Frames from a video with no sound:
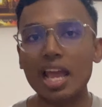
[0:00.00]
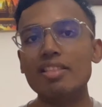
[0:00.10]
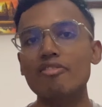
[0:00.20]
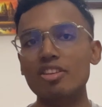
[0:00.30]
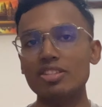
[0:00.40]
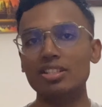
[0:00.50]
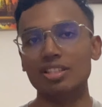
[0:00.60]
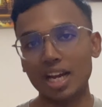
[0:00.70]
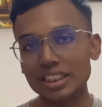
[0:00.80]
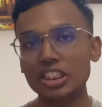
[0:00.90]
And the reason,
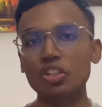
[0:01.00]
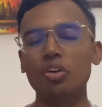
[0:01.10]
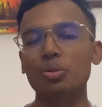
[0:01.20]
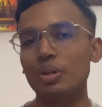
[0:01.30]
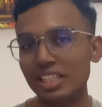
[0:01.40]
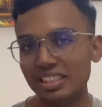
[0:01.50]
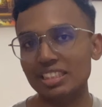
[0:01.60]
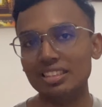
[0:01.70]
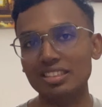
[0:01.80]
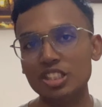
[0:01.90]
I think you all know, is
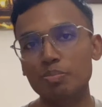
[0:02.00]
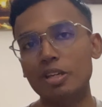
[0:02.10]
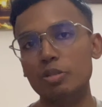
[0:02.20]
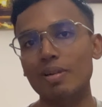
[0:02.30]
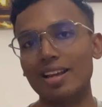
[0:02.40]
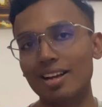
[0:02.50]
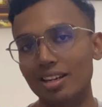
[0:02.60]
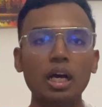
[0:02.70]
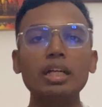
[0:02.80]
just the space black color.